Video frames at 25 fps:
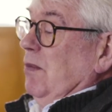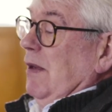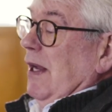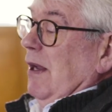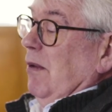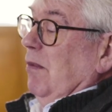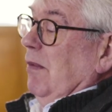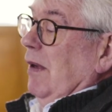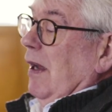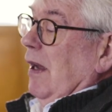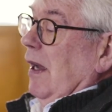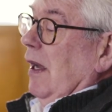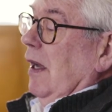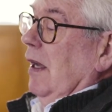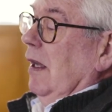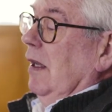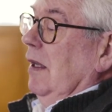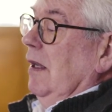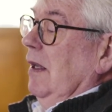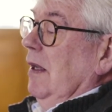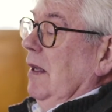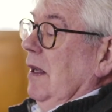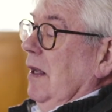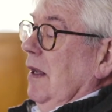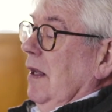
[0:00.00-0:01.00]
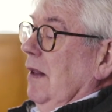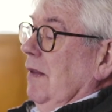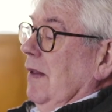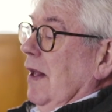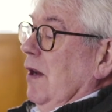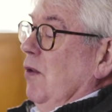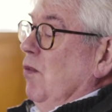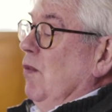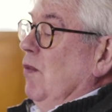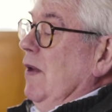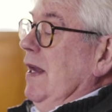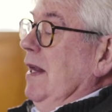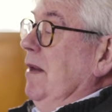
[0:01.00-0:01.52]
we were
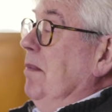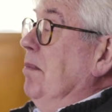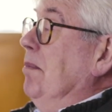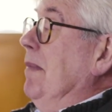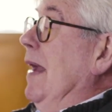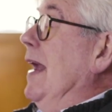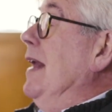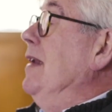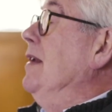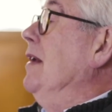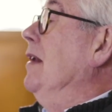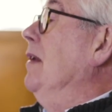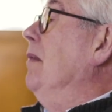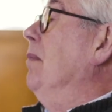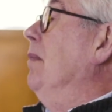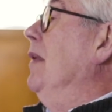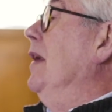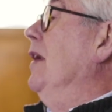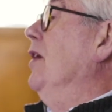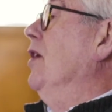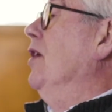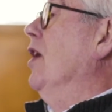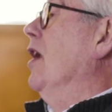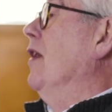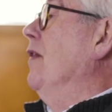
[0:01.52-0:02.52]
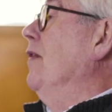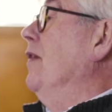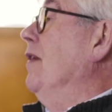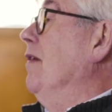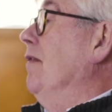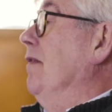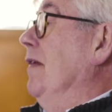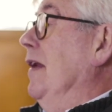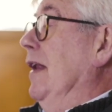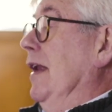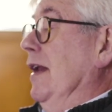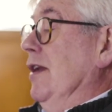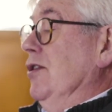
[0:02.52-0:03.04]
that we'd made it beyond the
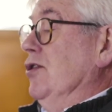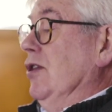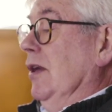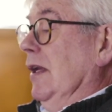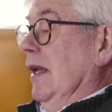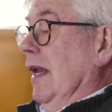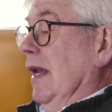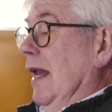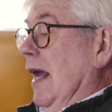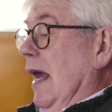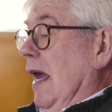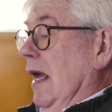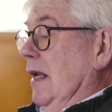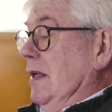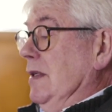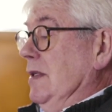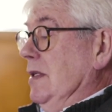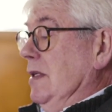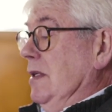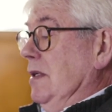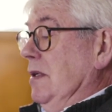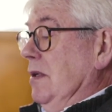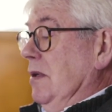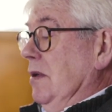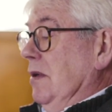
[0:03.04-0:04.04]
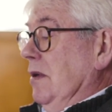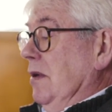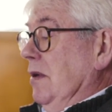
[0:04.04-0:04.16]
village at last,